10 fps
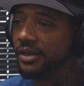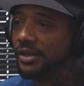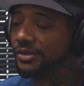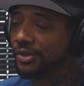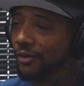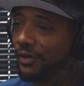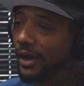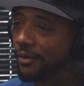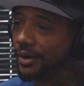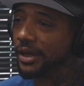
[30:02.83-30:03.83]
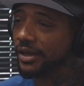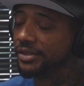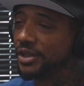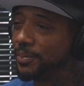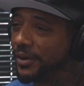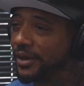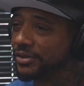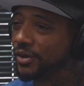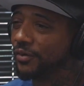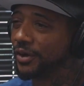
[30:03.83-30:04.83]
So if I already got a
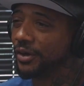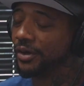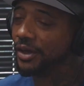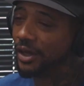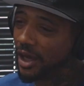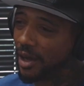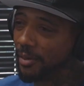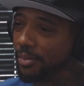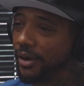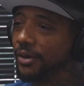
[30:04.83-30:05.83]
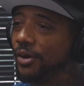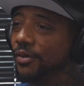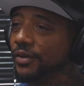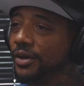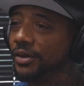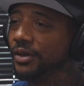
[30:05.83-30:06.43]
G-Pass over there, I'm gonna bring it over there.